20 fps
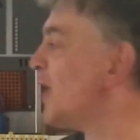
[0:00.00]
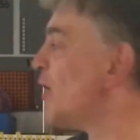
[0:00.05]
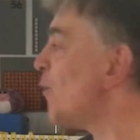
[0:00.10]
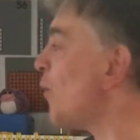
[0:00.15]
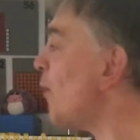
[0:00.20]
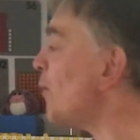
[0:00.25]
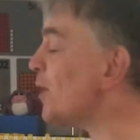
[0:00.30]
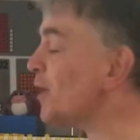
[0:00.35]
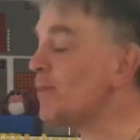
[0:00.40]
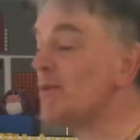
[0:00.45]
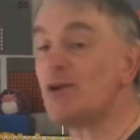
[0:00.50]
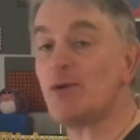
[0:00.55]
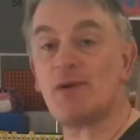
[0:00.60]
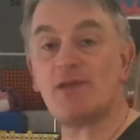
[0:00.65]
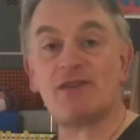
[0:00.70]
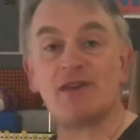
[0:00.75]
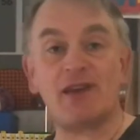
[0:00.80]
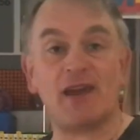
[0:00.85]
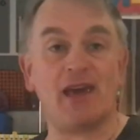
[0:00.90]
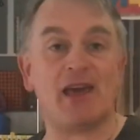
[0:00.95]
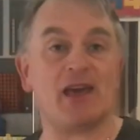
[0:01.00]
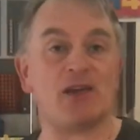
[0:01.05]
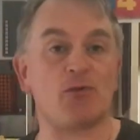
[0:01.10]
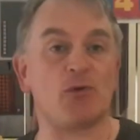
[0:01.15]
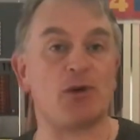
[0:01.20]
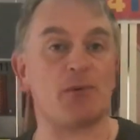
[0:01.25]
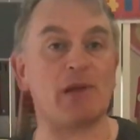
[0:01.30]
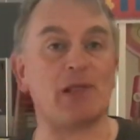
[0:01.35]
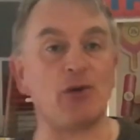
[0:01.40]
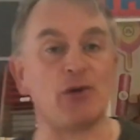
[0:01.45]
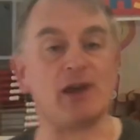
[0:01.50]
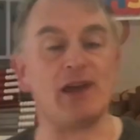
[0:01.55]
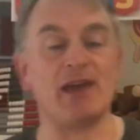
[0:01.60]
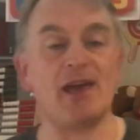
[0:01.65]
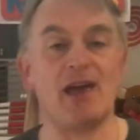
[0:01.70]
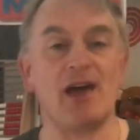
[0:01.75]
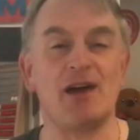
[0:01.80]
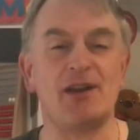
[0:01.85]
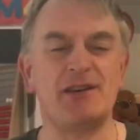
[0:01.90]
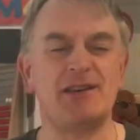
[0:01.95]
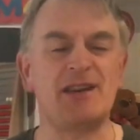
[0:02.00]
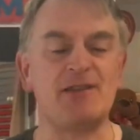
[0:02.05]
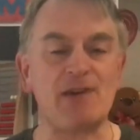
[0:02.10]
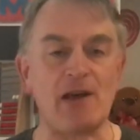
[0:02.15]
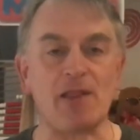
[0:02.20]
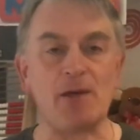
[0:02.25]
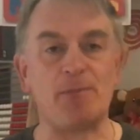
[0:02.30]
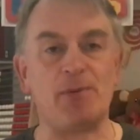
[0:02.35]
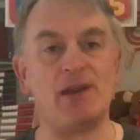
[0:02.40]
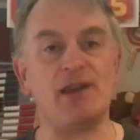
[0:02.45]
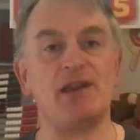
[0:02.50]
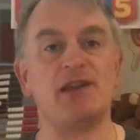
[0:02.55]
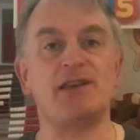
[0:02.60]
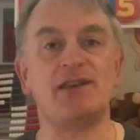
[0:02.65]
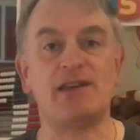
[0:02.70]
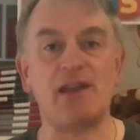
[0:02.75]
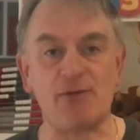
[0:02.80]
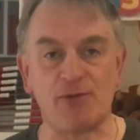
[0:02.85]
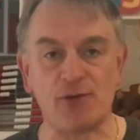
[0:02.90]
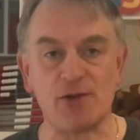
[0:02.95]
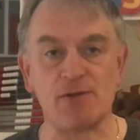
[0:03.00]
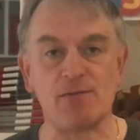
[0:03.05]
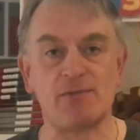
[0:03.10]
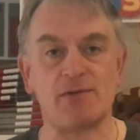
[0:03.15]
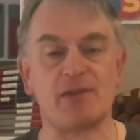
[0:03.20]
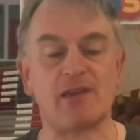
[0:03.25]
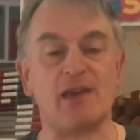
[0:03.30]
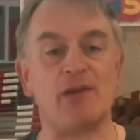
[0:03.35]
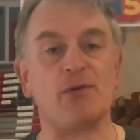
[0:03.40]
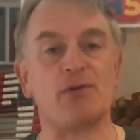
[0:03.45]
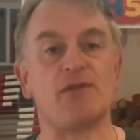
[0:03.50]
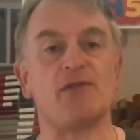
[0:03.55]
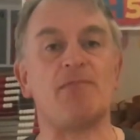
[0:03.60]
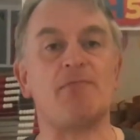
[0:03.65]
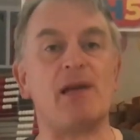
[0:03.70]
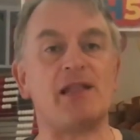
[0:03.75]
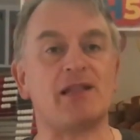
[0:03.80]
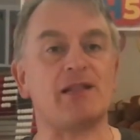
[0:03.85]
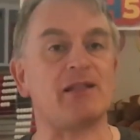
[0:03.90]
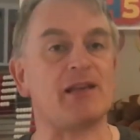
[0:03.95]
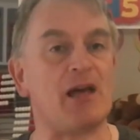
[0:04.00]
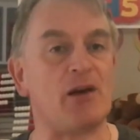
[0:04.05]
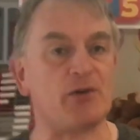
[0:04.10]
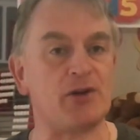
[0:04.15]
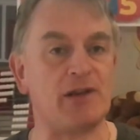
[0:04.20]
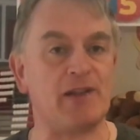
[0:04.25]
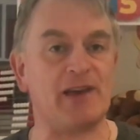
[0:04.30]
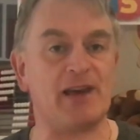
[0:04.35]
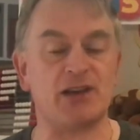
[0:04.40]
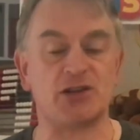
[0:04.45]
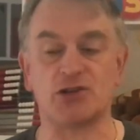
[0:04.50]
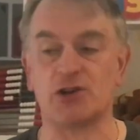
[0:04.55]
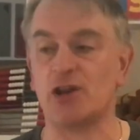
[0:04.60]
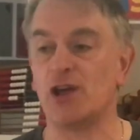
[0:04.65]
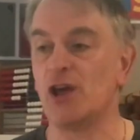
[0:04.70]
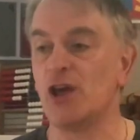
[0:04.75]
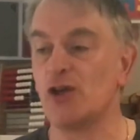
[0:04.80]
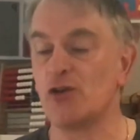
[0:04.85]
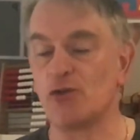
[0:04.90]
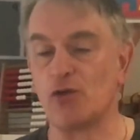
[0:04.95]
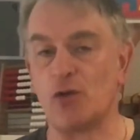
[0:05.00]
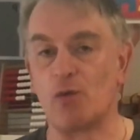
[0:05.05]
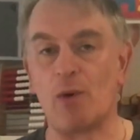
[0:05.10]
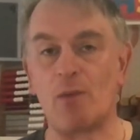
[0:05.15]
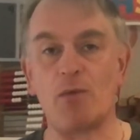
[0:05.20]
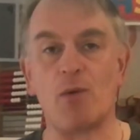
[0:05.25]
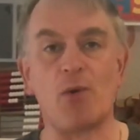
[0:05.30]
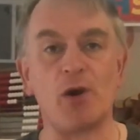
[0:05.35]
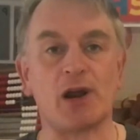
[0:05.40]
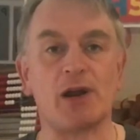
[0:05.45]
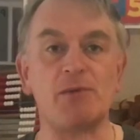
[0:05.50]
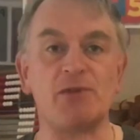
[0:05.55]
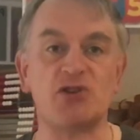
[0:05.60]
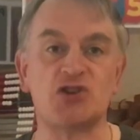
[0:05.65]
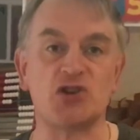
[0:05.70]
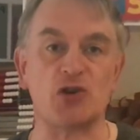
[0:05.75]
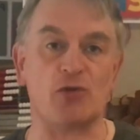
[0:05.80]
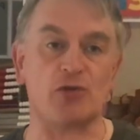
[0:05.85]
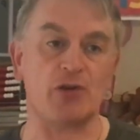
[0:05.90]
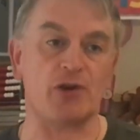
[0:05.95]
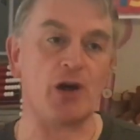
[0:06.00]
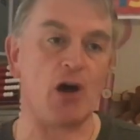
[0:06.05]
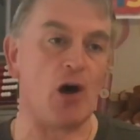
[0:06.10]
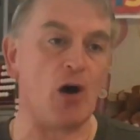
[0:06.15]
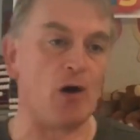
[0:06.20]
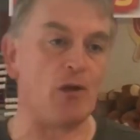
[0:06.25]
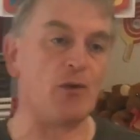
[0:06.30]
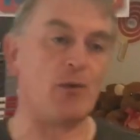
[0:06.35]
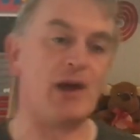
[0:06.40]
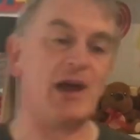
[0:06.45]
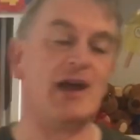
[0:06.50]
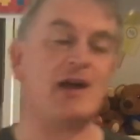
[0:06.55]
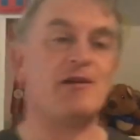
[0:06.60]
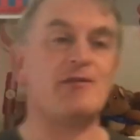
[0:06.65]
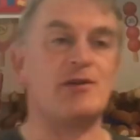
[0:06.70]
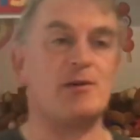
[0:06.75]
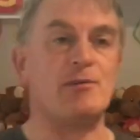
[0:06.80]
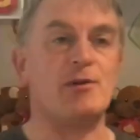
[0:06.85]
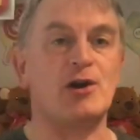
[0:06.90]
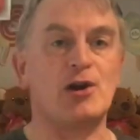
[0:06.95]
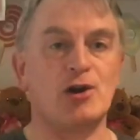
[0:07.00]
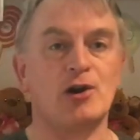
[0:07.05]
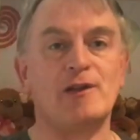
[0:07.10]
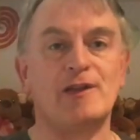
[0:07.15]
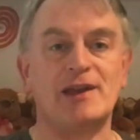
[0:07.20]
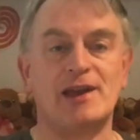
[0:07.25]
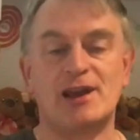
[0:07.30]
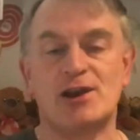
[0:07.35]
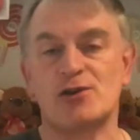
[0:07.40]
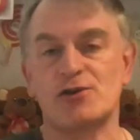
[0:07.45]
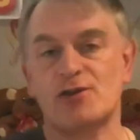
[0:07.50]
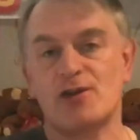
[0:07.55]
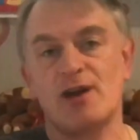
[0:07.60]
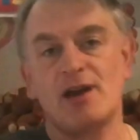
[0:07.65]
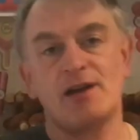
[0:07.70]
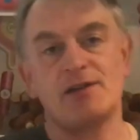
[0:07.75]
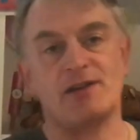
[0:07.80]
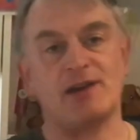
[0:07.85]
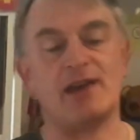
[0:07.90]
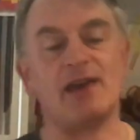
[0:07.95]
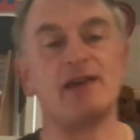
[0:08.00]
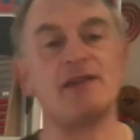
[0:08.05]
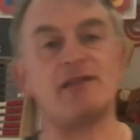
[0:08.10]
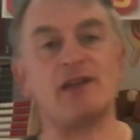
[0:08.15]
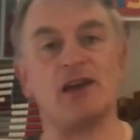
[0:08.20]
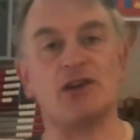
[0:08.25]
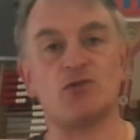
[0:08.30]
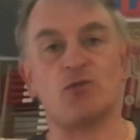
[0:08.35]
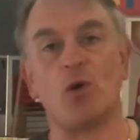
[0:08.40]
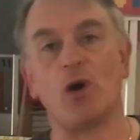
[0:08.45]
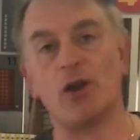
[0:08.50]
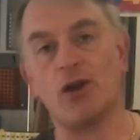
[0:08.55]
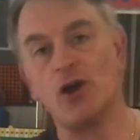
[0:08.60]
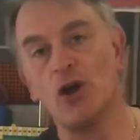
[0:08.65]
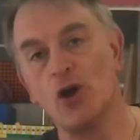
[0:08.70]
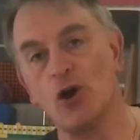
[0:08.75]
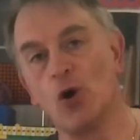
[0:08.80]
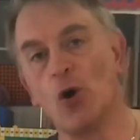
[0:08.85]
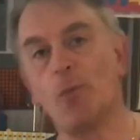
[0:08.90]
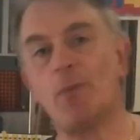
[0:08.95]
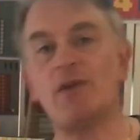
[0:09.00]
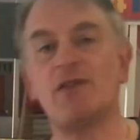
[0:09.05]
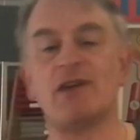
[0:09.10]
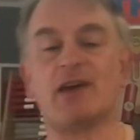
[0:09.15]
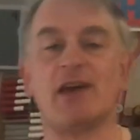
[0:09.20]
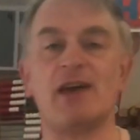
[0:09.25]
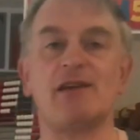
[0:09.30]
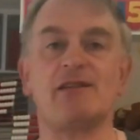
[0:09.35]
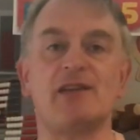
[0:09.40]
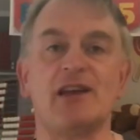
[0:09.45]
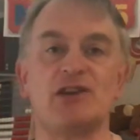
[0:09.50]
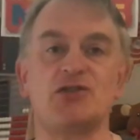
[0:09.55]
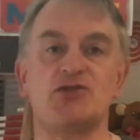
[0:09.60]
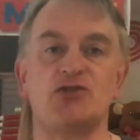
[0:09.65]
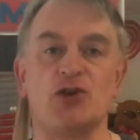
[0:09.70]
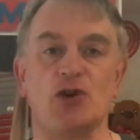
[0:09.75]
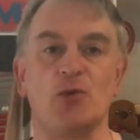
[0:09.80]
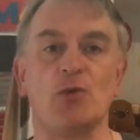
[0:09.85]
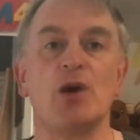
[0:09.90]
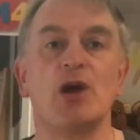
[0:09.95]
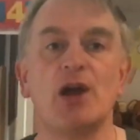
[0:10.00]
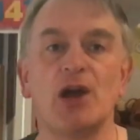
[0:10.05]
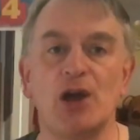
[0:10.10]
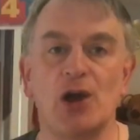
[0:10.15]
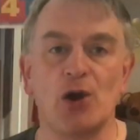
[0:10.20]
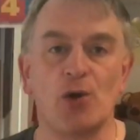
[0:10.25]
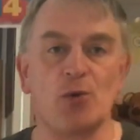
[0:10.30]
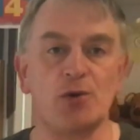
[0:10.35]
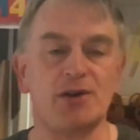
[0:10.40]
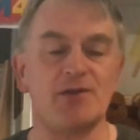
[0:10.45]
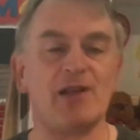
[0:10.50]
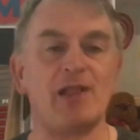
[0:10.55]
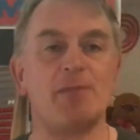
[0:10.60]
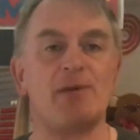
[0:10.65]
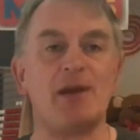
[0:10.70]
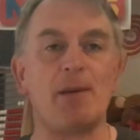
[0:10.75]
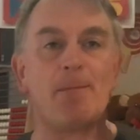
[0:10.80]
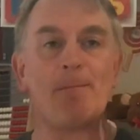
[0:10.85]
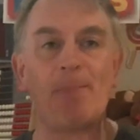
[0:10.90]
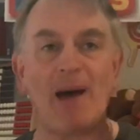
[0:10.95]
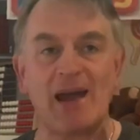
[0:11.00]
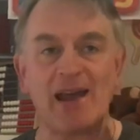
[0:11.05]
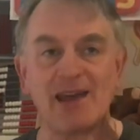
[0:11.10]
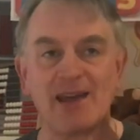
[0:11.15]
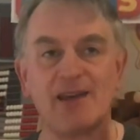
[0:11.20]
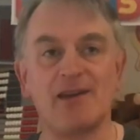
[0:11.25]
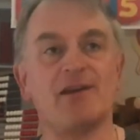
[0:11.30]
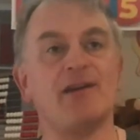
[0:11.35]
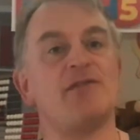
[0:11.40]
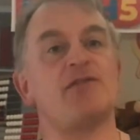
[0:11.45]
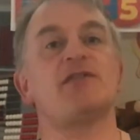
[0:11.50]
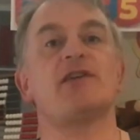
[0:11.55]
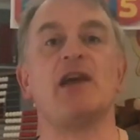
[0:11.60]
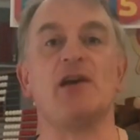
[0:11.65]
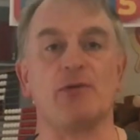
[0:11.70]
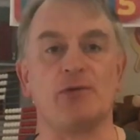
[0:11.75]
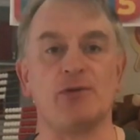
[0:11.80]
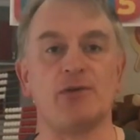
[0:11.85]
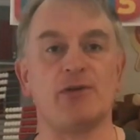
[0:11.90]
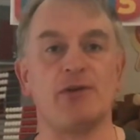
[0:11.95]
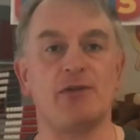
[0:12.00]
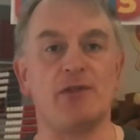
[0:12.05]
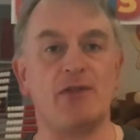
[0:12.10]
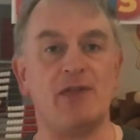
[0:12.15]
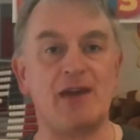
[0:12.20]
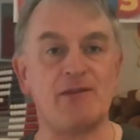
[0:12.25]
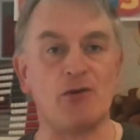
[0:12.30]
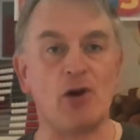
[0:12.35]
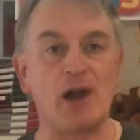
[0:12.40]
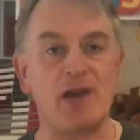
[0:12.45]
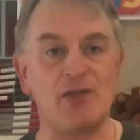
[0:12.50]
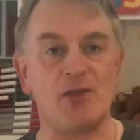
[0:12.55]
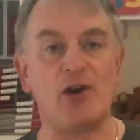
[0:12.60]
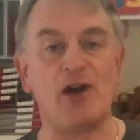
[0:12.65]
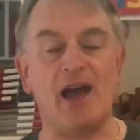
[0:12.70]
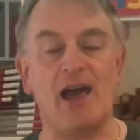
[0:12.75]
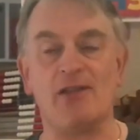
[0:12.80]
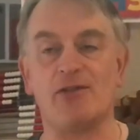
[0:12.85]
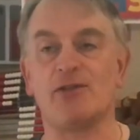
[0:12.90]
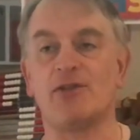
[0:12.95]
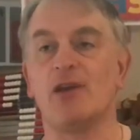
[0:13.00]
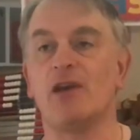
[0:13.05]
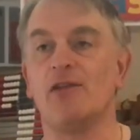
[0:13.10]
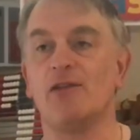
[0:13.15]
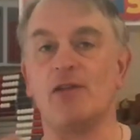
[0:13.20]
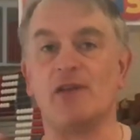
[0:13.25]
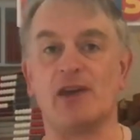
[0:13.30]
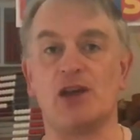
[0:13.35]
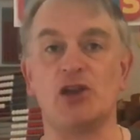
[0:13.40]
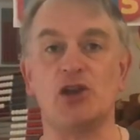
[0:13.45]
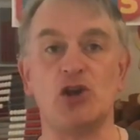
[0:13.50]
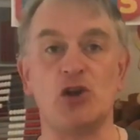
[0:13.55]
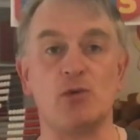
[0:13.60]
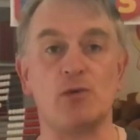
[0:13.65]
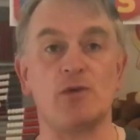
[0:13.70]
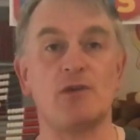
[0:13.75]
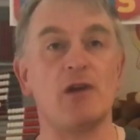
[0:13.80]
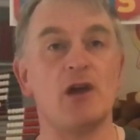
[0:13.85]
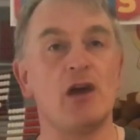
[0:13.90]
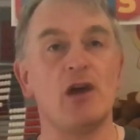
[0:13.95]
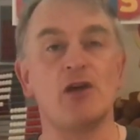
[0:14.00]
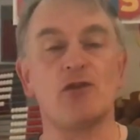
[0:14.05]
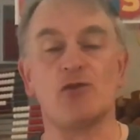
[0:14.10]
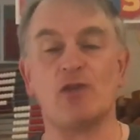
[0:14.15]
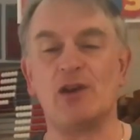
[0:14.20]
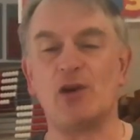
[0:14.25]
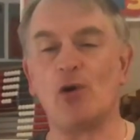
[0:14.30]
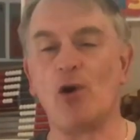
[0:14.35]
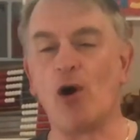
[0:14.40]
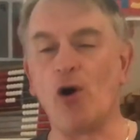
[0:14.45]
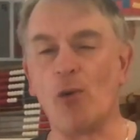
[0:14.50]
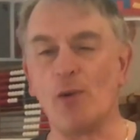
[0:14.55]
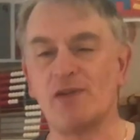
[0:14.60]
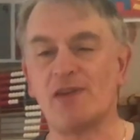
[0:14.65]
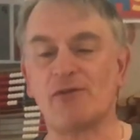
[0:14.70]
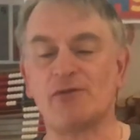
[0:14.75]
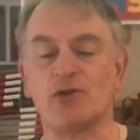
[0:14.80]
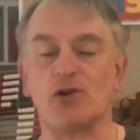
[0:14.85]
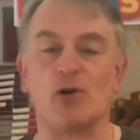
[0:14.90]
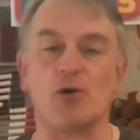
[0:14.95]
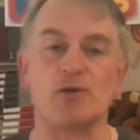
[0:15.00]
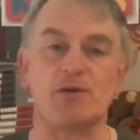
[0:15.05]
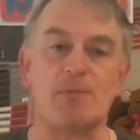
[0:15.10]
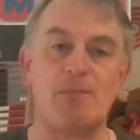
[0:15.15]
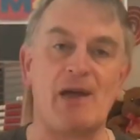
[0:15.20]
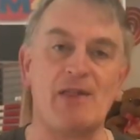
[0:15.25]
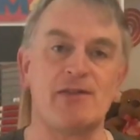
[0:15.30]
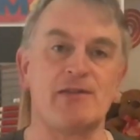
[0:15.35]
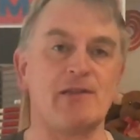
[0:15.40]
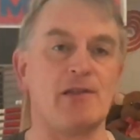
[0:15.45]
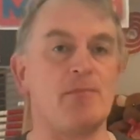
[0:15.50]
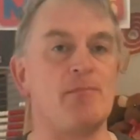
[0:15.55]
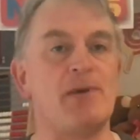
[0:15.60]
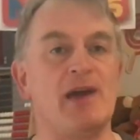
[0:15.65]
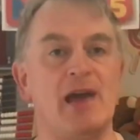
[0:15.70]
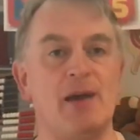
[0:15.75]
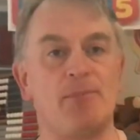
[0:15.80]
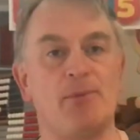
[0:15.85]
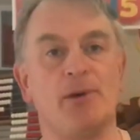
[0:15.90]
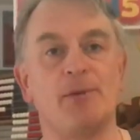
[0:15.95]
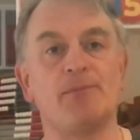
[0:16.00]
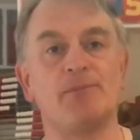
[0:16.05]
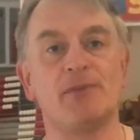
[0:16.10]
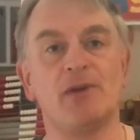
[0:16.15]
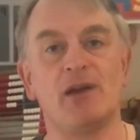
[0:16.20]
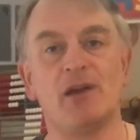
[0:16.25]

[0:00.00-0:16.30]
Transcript: What we're going to be doing today is we're going to be looking at developing different skills of mental calculation so that when we're working with children all the way from early years to key stage one up into key stage two, we're developing a bank of skills that they've got in their heads that they can use so they don't always have to go to pencil and paper.